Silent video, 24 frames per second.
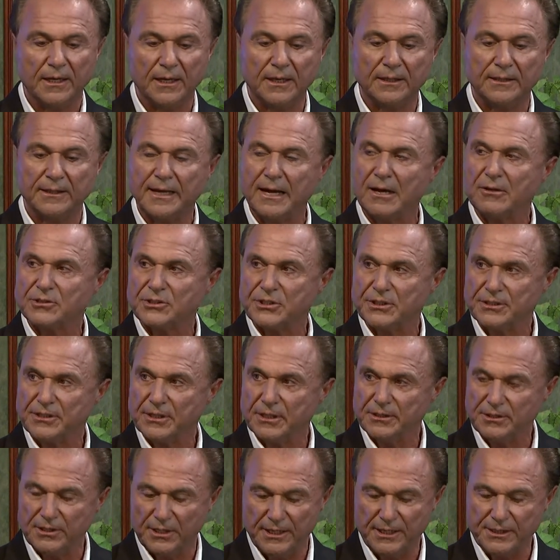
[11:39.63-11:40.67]
And now she,
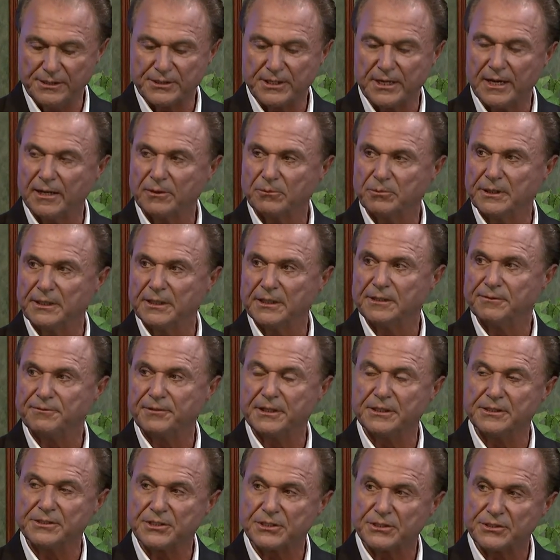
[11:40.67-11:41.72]
he's got relief,
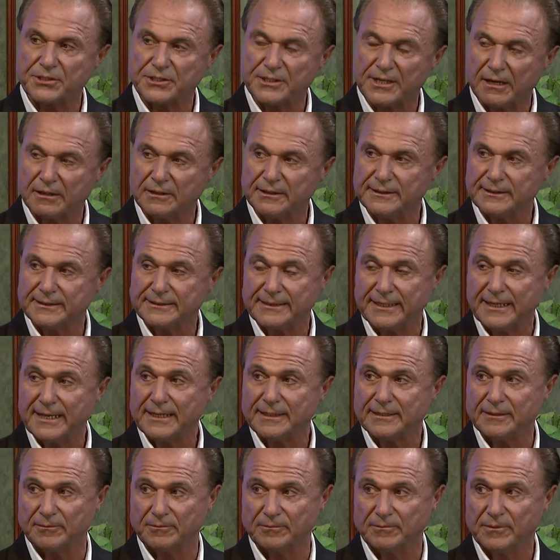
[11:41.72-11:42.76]
and he's just starting to
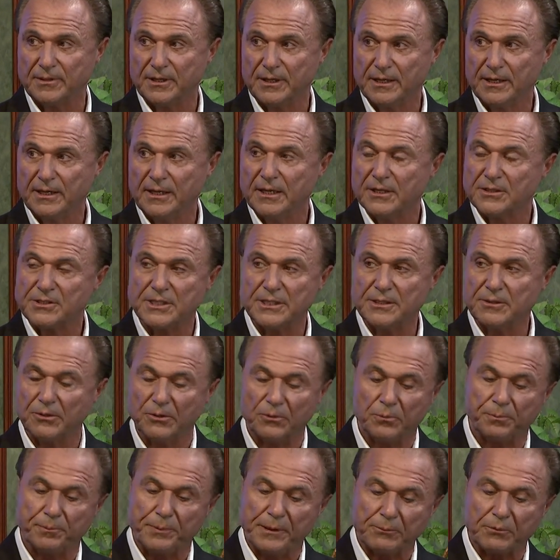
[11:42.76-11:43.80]
take them. See,
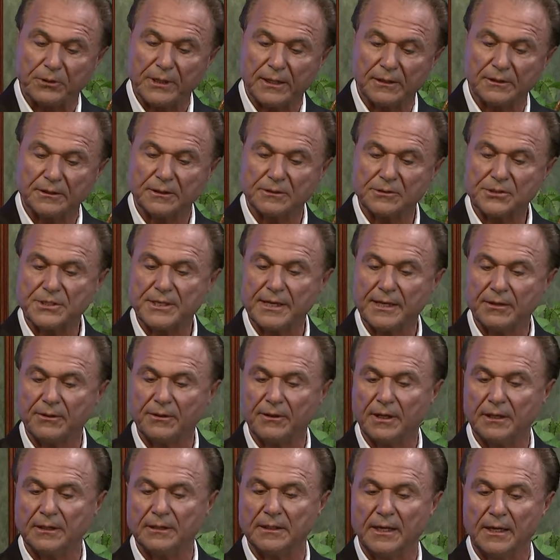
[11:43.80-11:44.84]
people got to understand
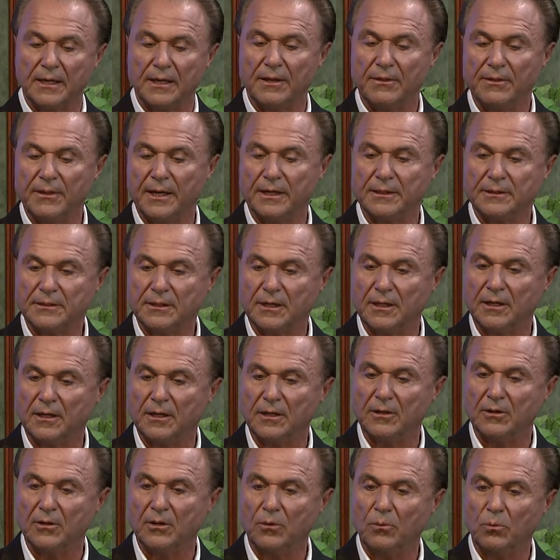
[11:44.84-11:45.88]
that that
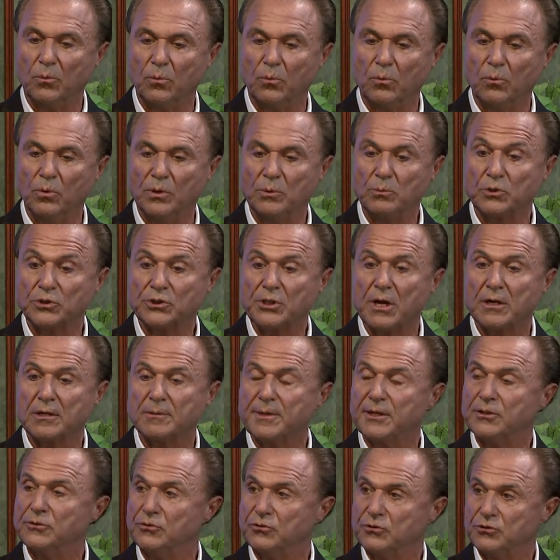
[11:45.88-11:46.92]
uh, when we're talking
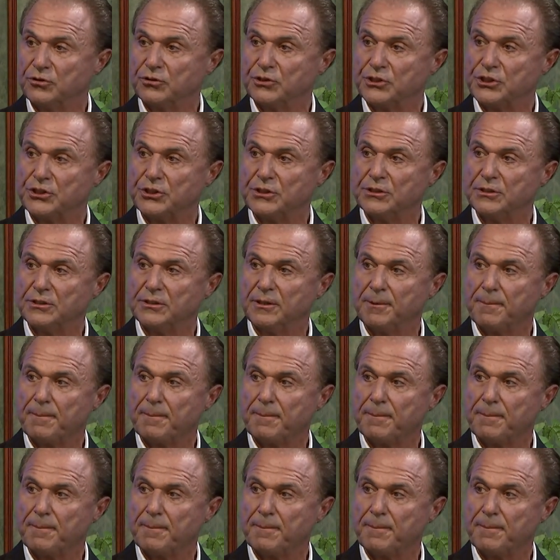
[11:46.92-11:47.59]
about nutrition. Now, what,